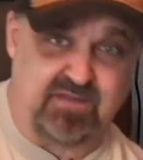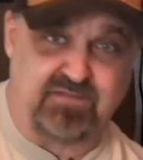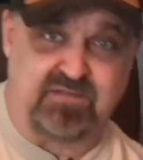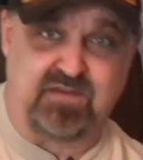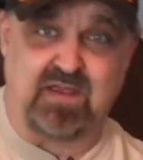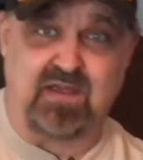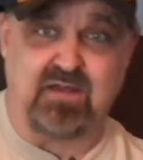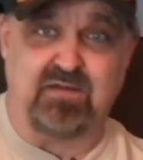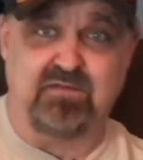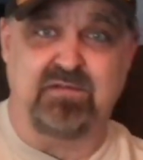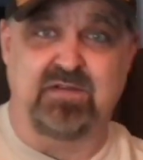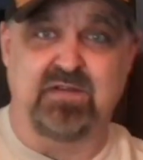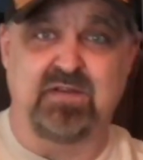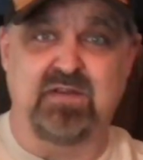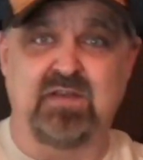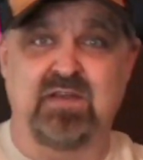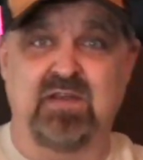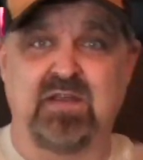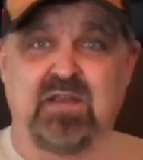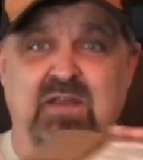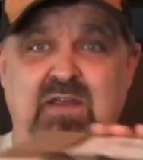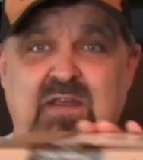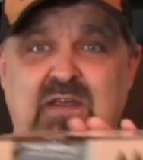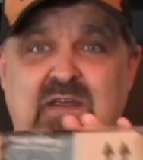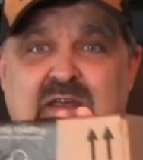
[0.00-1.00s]
going to have
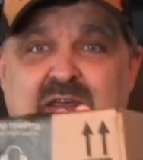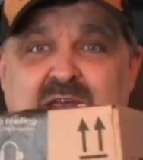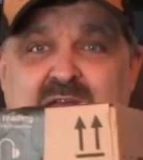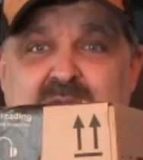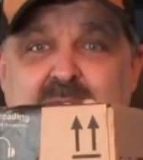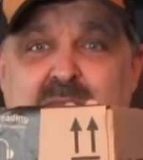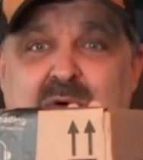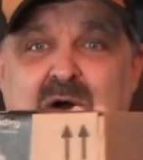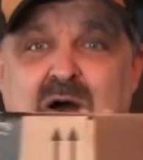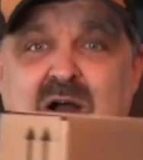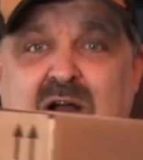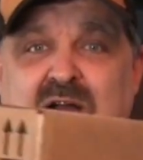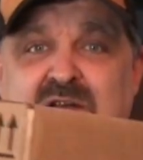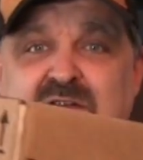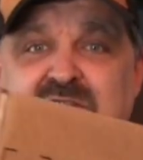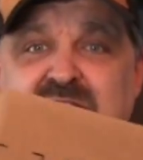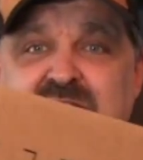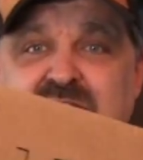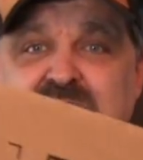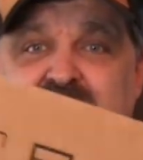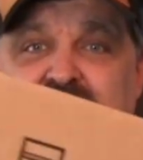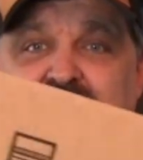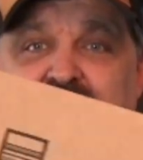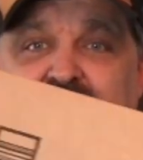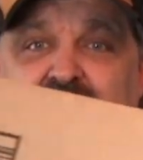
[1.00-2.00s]
a
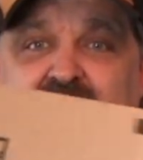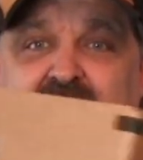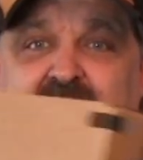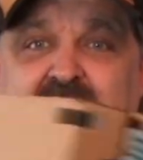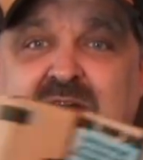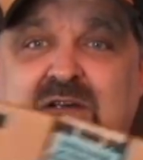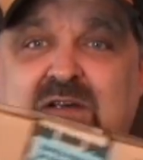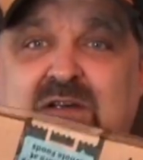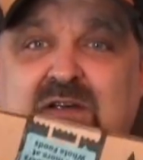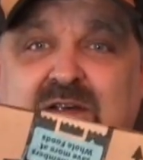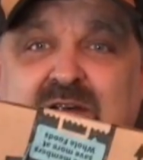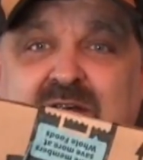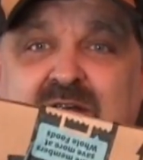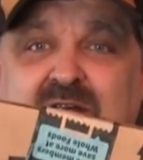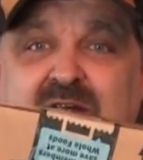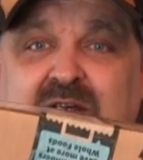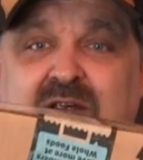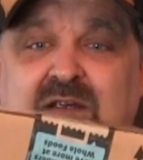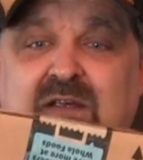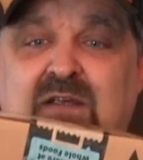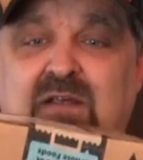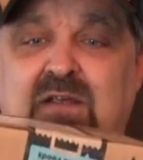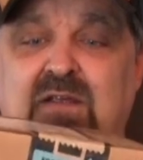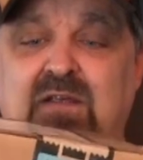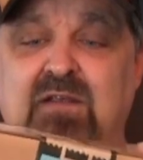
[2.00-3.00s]
box.
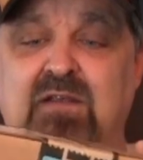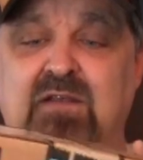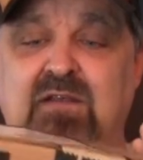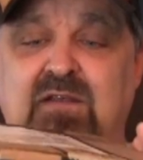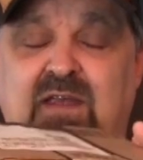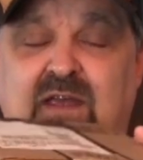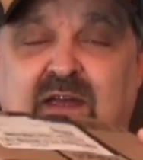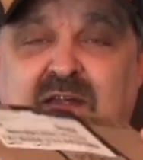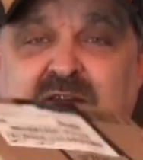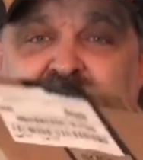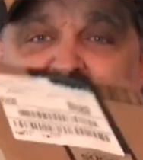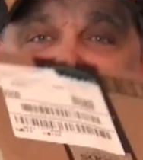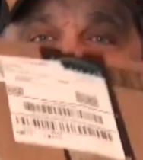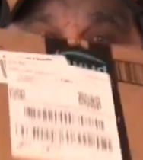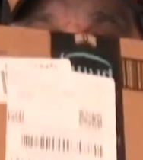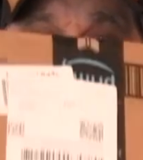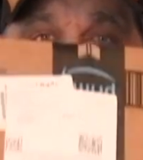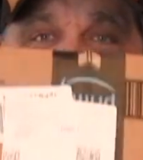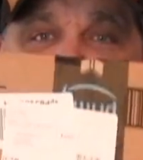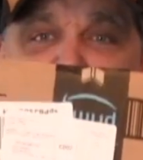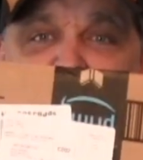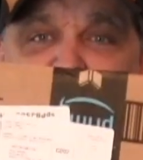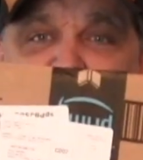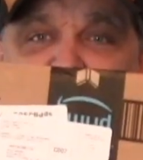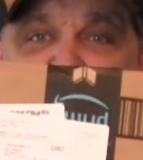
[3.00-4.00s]
Yes,
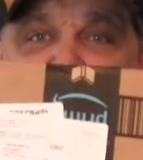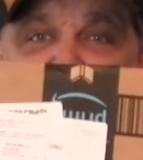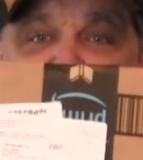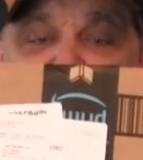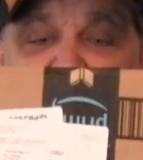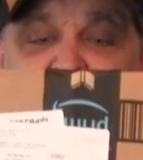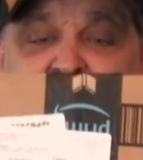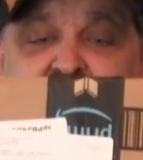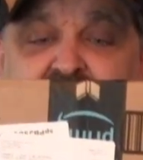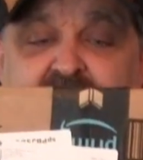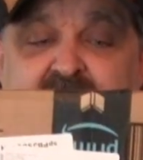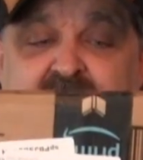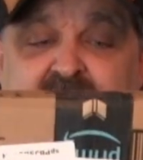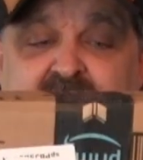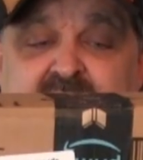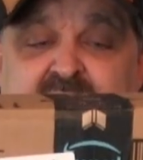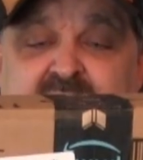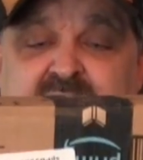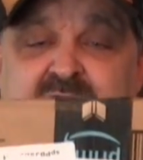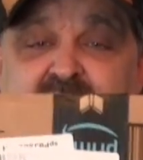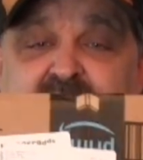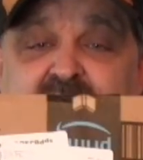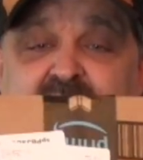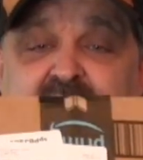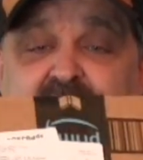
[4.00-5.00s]
folks, it
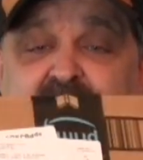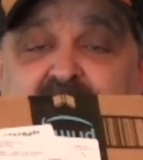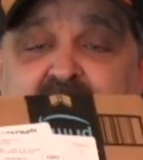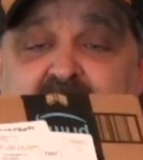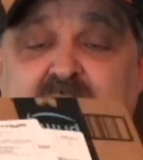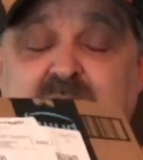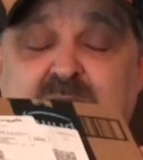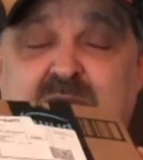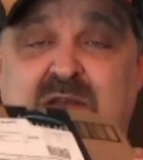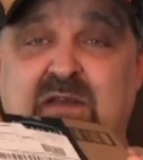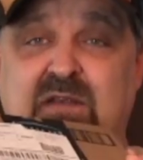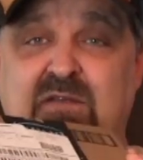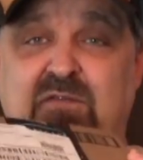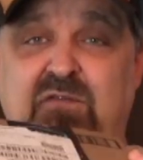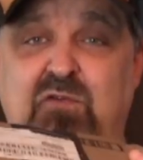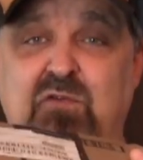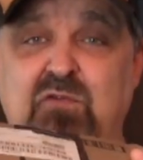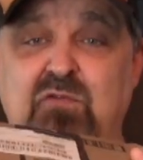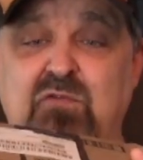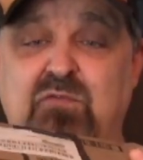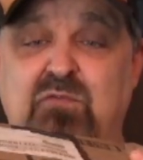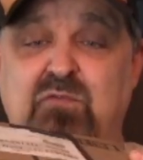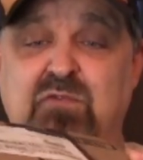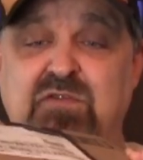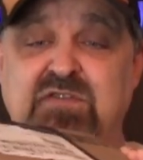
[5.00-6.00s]
is, like many of
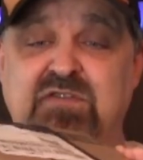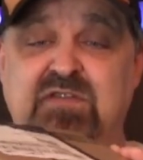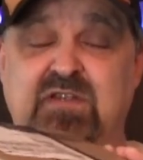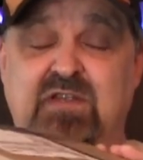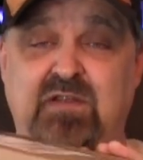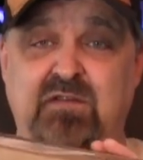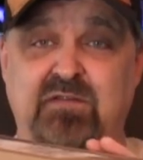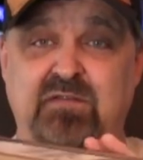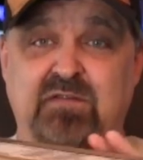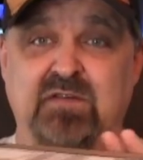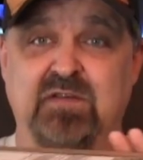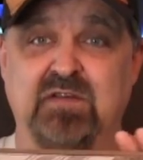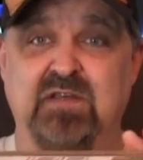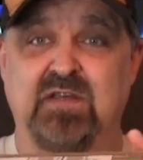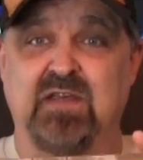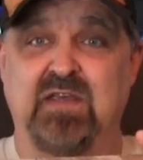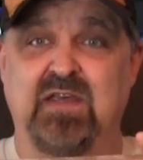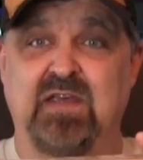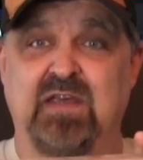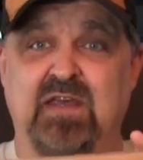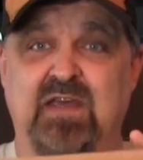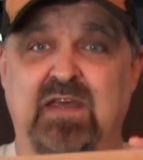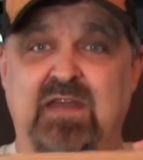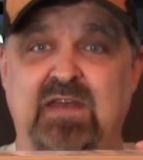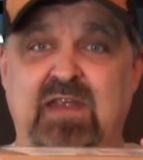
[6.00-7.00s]
you receive,
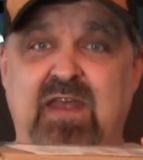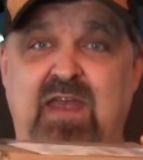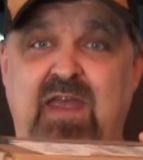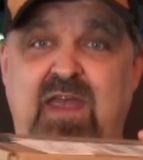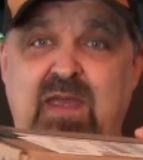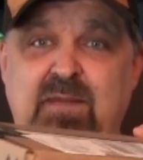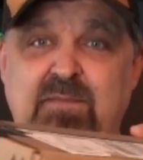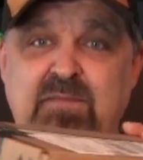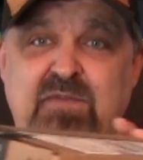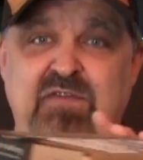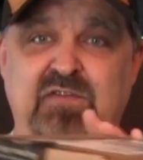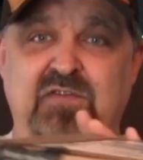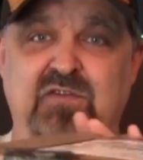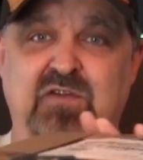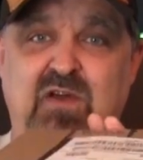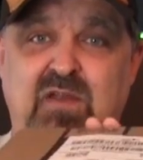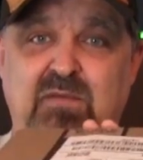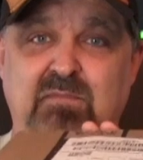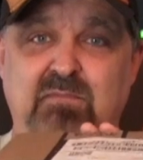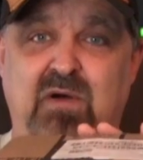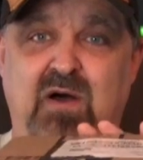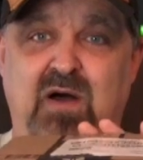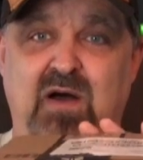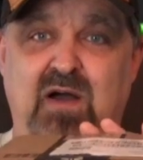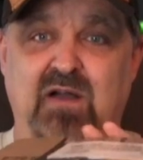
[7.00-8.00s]
an
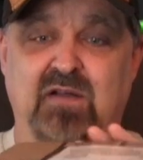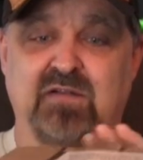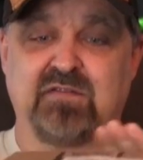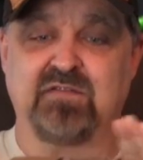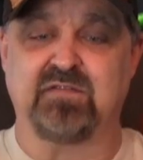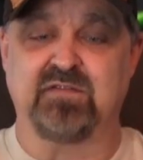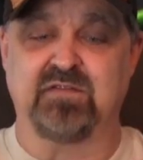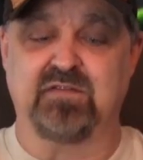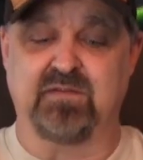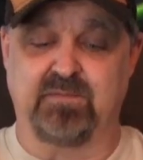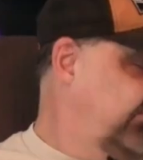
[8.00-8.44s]
Amazon box.